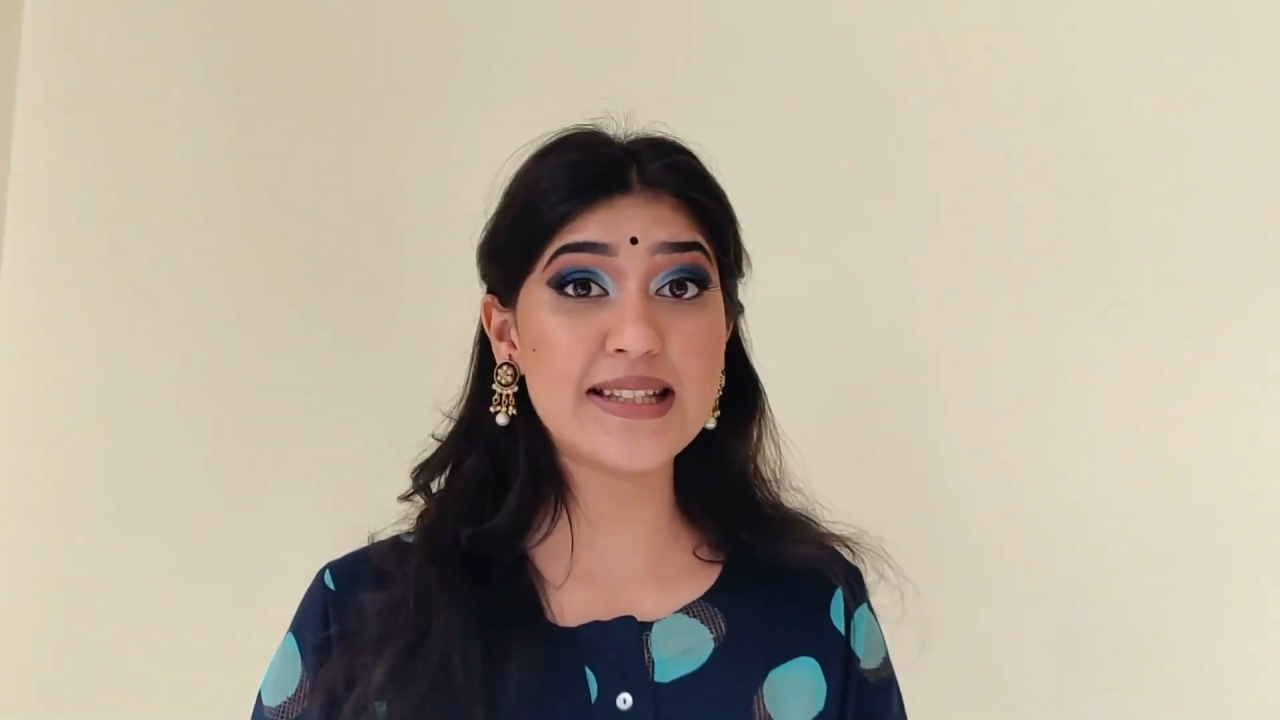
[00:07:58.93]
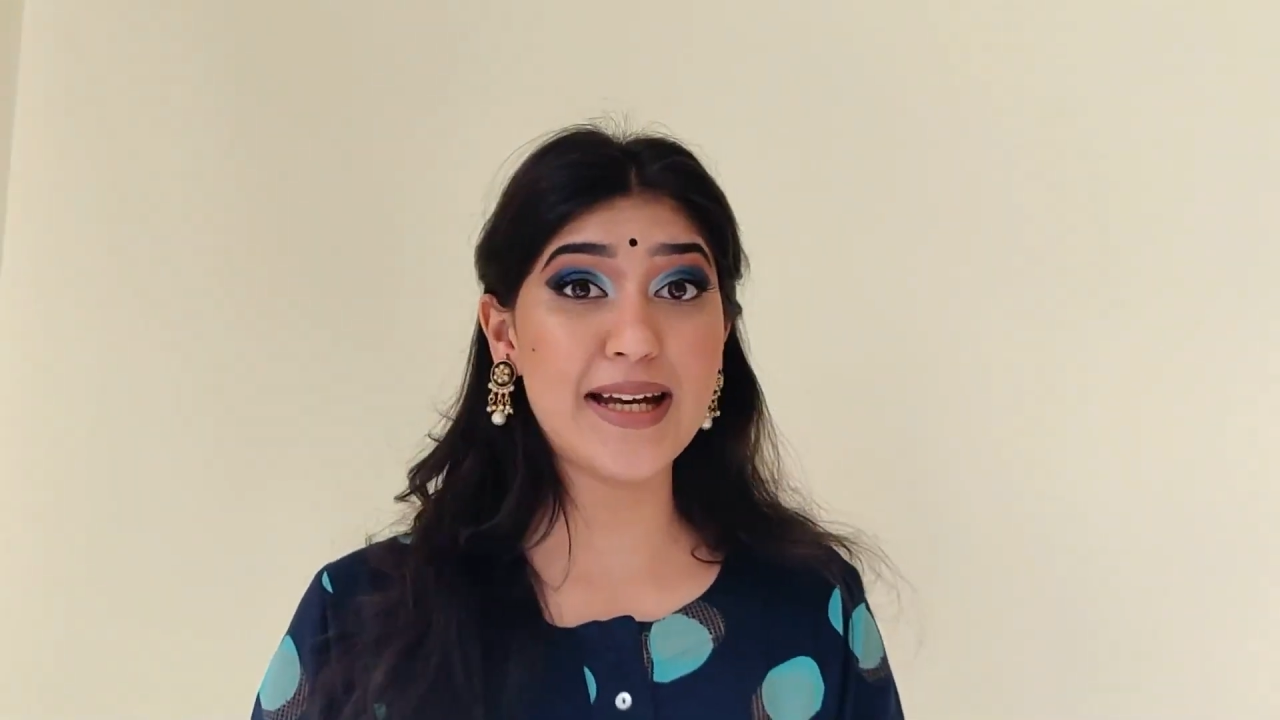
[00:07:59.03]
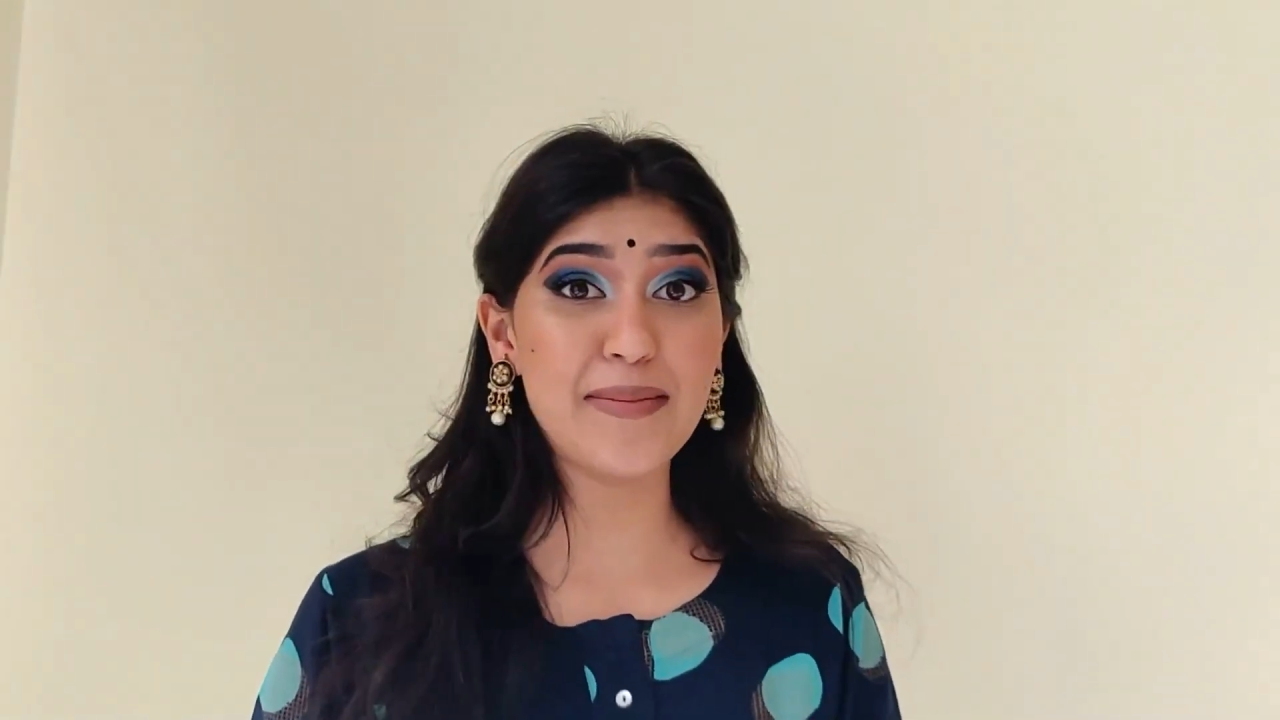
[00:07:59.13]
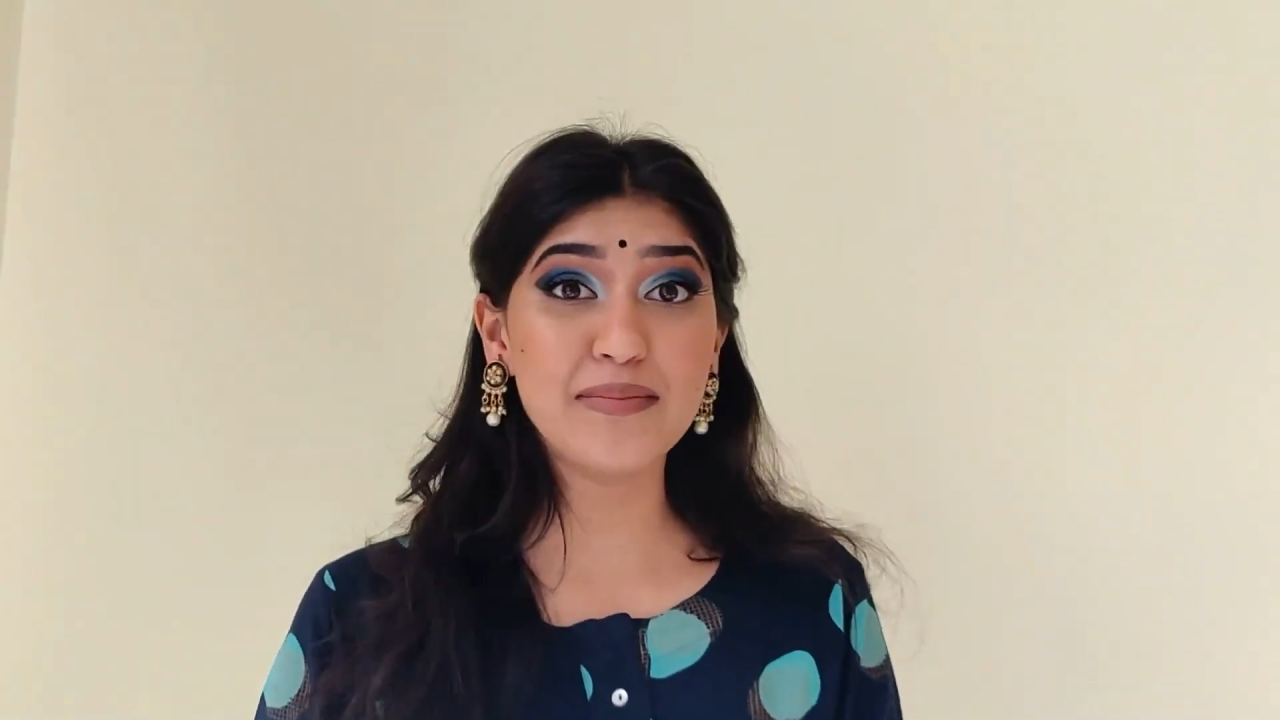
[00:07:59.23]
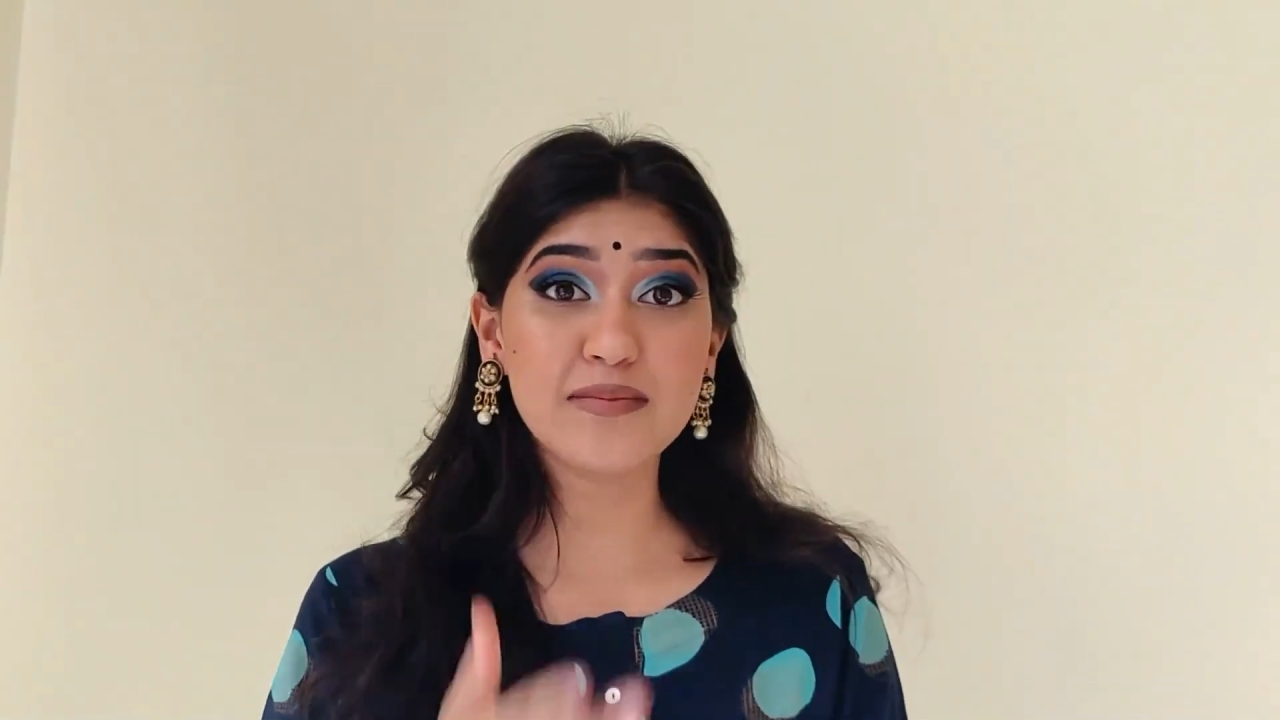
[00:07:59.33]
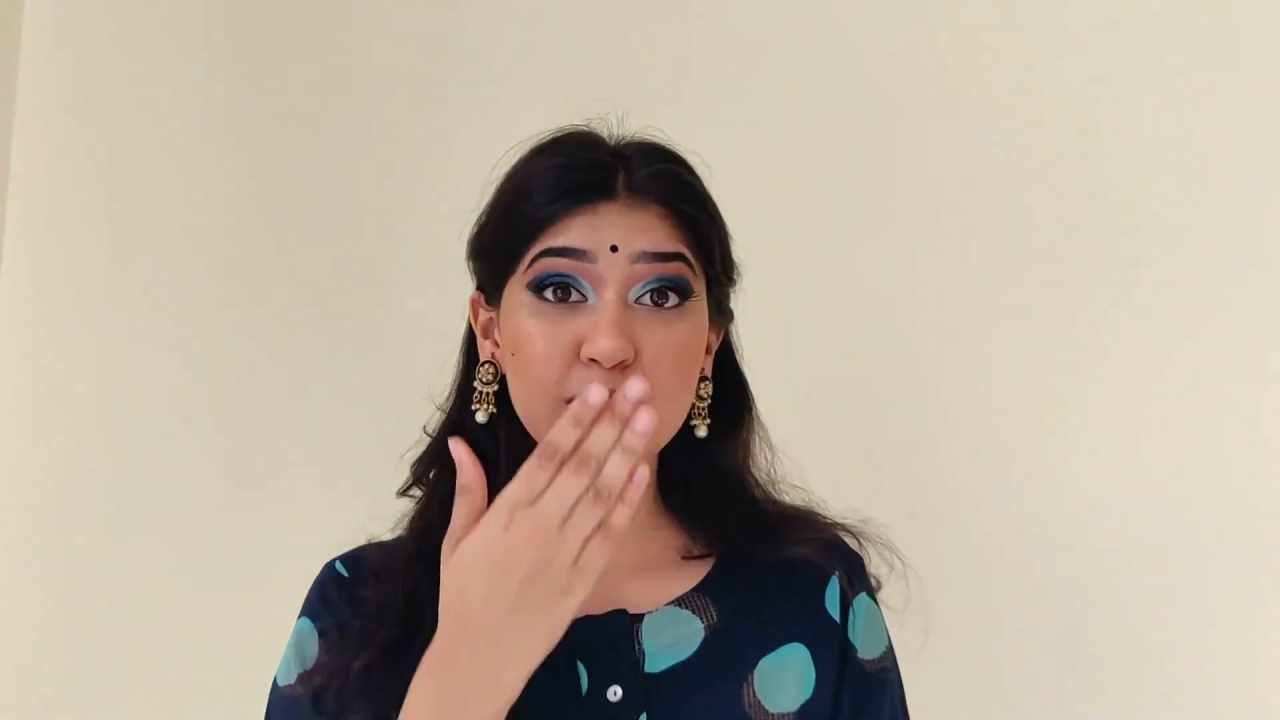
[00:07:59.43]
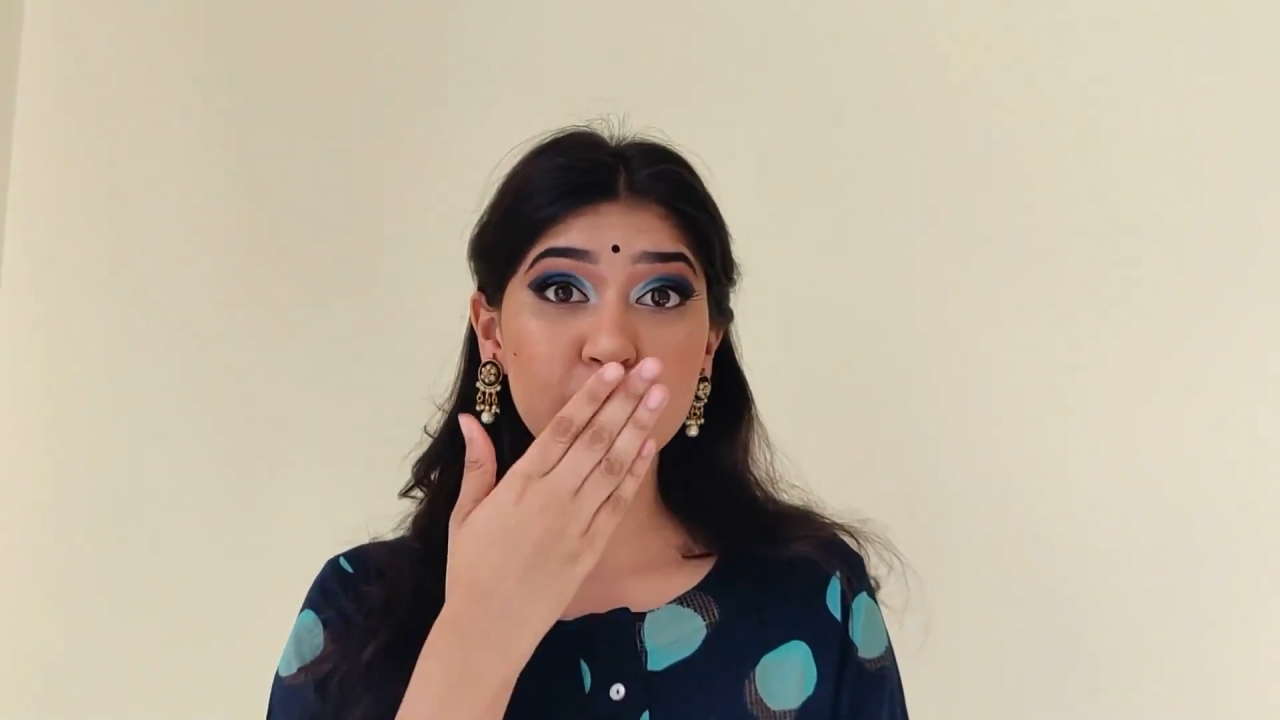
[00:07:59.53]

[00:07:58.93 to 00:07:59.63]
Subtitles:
time.